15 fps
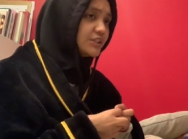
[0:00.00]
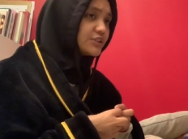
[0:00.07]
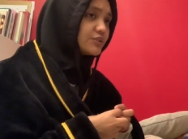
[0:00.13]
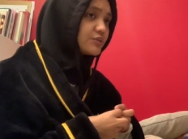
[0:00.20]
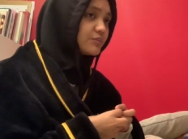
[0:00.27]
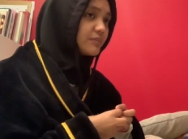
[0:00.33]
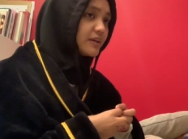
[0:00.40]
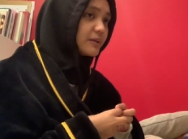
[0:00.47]

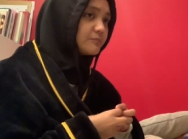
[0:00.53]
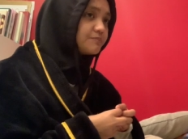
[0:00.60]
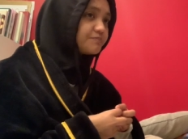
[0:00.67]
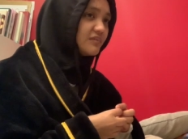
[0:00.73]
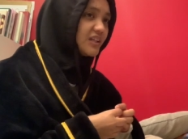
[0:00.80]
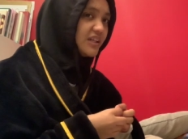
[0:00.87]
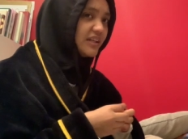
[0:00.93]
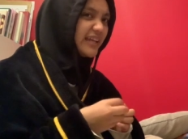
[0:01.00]
to me
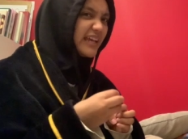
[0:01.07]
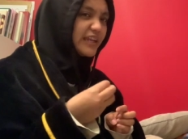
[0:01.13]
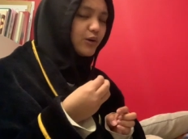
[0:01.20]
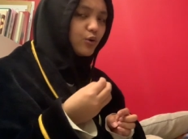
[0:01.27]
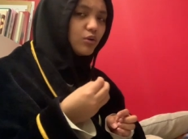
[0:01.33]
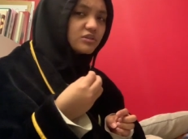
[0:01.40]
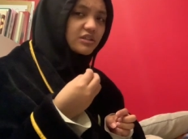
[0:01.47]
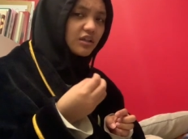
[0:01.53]
like it
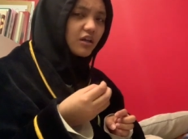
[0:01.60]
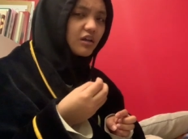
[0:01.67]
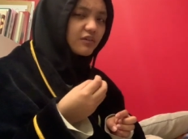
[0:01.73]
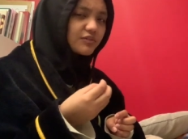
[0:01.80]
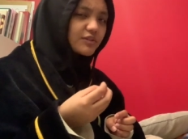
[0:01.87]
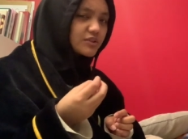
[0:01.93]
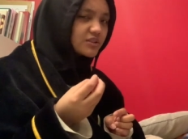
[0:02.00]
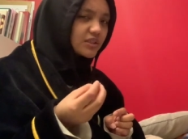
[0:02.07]
holds a lot of
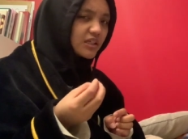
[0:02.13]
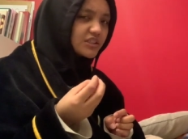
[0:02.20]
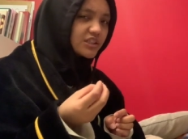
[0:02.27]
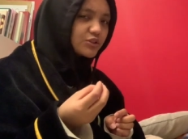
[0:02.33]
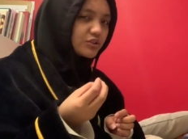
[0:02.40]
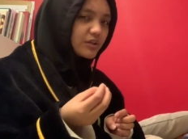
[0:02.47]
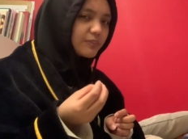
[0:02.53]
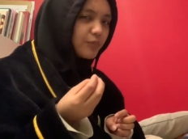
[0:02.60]
nostalgia
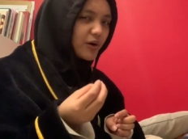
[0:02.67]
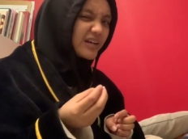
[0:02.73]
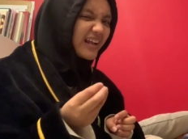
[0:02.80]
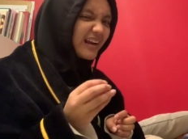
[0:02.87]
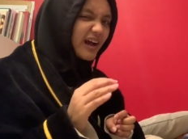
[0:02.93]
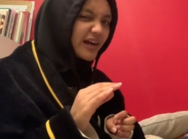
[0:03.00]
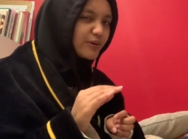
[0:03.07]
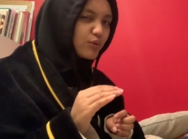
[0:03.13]
to the point that
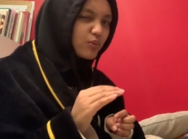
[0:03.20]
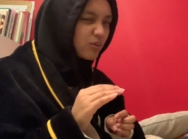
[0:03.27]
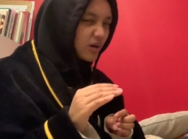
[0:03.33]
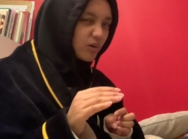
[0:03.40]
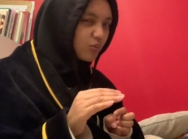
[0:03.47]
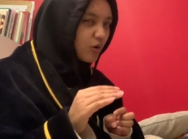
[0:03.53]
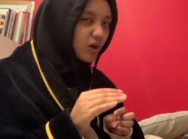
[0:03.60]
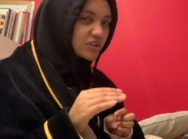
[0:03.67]
I don't want
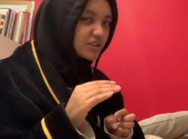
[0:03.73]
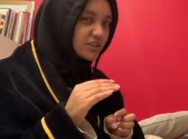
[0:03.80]
to watch